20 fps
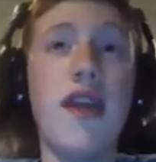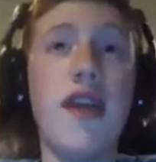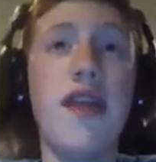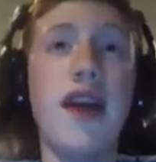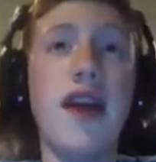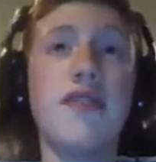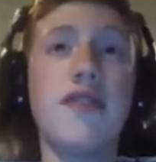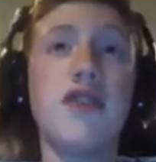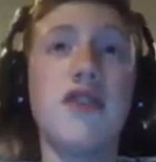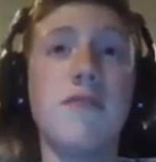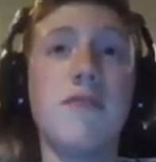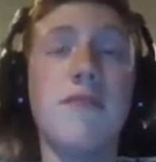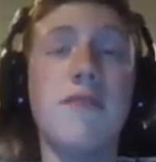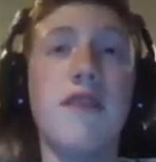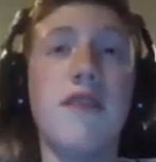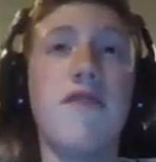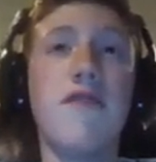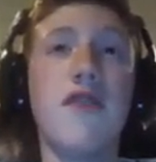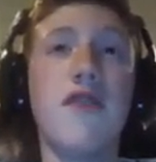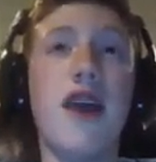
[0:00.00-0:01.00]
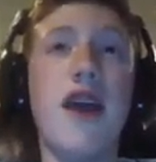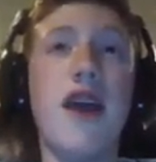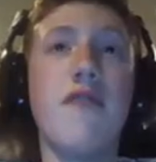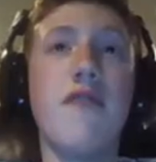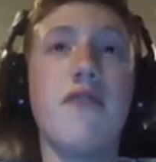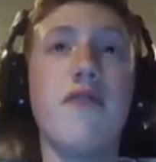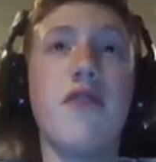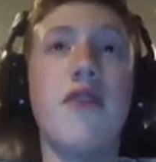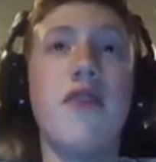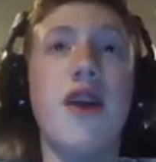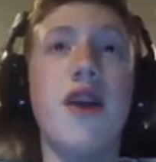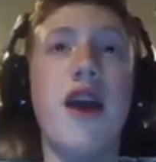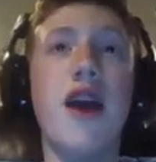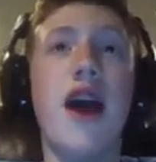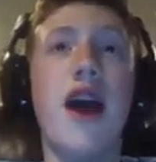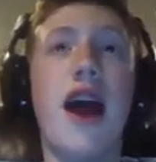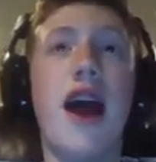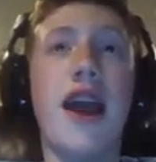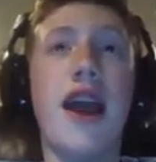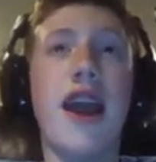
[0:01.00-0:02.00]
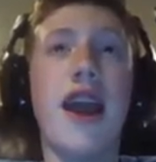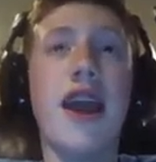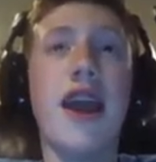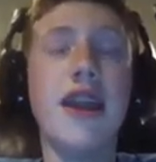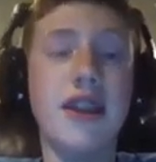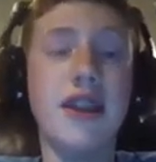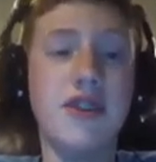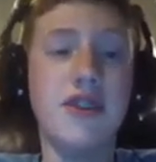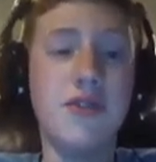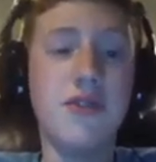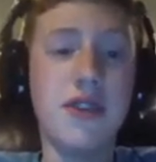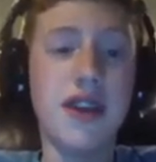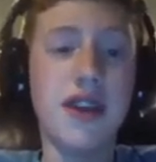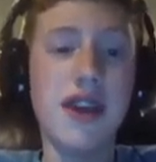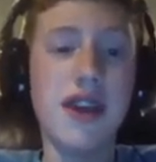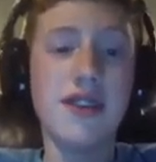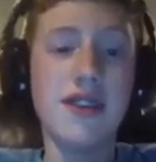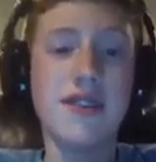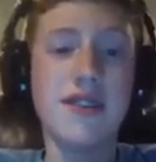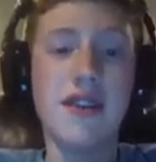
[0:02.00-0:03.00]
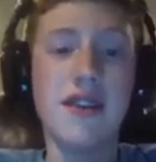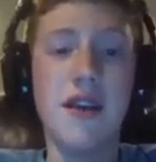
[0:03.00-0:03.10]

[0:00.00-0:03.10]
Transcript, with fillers: That took me forever. I hated doing it,